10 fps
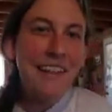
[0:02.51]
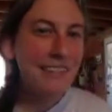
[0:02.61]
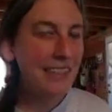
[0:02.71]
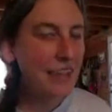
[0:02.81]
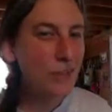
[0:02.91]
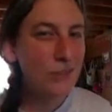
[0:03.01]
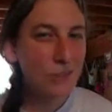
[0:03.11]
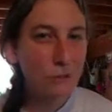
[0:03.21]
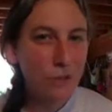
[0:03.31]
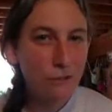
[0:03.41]
Thank you so
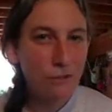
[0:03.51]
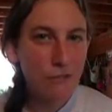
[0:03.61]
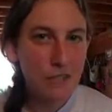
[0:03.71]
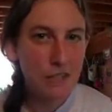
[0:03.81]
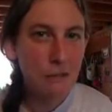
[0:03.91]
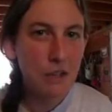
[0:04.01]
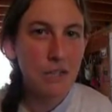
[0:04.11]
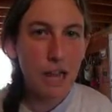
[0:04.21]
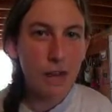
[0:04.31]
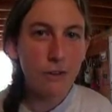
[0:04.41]
much for visiting my
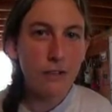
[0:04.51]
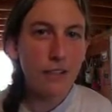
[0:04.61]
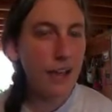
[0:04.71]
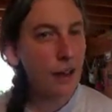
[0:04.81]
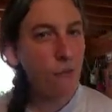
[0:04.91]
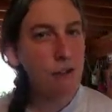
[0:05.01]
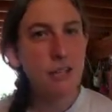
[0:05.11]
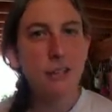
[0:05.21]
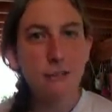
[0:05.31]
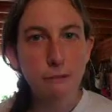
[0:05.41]
channel and
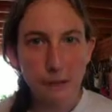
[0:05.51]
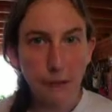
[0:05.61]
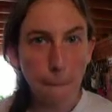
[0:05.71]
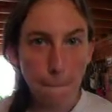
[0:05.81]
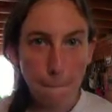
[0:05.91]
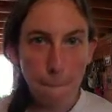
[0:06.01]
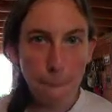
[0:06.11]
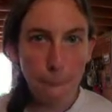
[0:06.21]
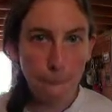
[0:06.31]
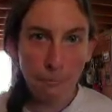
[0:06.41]
watching this video.
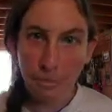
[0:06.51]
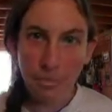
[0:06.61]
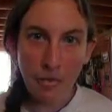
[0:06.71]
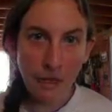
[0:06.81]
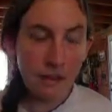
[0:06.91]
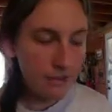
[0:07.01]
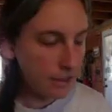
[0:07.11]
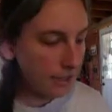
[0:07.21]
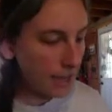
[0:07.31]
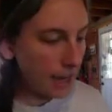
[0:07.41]

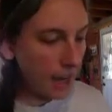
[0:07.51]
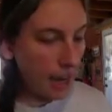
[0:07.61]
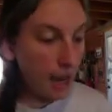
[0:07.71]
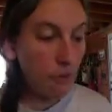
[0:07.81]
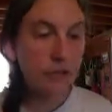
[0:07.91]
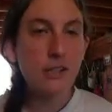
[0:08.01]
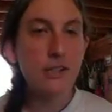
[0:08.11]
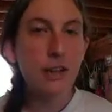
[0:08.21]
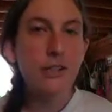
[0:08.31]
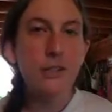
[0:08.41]
Today I wanted to
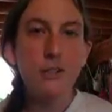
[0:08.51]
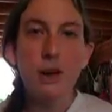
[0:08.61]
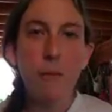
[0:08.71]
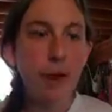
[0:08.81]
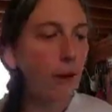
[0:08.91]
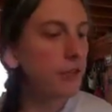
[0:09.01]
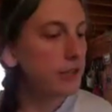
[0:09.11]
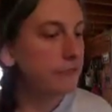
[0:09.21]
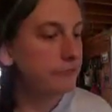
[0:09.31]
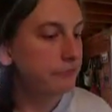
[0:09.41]
talk to you about
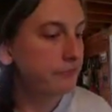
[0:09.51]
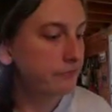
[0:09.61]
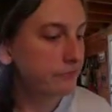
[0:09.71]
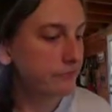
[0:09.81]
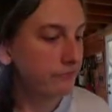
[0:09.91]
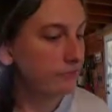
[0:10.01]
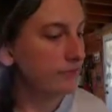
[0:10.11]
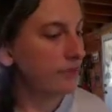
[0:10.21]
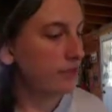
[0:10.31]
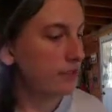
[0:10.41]

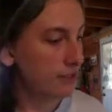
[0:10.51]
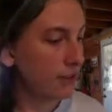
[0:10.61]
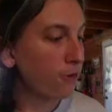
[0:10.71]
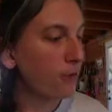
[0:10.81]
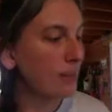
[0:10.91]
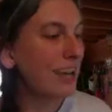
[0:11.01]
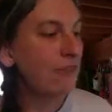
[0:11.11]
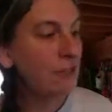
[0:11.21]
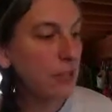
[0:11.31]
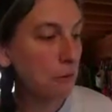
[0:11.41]
the general life
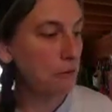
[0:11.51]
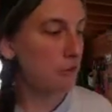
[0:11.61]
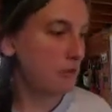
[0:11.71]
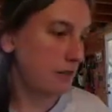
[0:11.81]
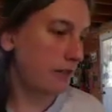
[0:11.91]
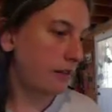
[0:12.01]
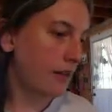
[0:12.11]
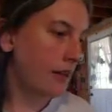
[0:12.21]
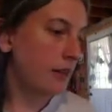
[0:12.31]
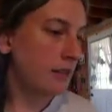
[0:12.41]
tips
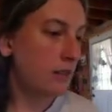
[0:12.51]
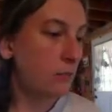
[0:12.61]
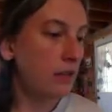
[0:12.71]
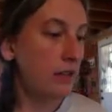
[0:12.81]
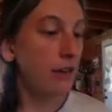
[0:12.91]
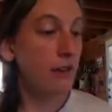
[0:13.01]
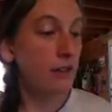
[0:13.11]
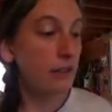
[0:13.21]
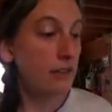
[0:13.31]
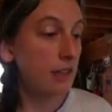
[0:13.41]
to make
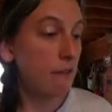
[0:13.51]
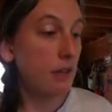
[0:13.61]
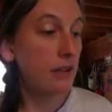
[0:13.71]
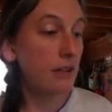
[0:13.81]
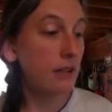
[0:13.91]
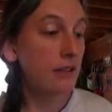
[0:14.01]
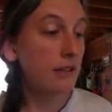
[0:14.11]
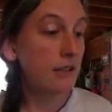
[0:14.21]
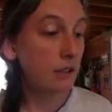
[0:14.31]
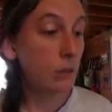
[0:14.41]

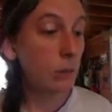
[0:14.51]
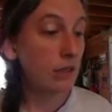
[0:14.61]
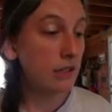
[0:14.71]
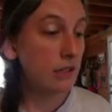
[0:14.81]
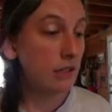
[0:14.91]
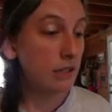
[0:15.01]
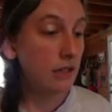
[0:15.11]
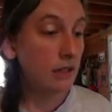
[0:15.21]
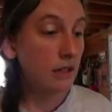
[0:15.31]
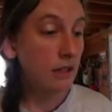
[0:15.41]
zero waste
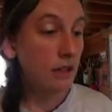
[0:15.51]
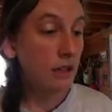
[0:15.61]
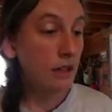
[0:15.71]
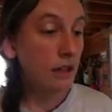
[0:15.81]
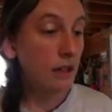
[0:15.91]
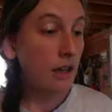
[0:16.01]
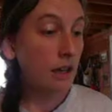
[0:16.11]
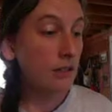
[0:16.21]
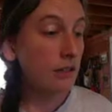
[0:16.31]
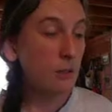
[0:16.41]
a
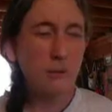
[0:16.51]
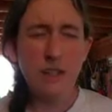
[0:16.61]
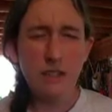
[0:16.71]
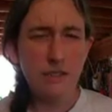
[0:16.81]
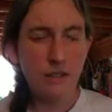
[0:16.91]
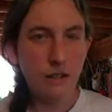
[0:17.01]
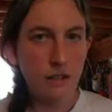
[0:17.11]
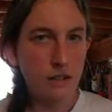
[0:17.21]
little bit easier.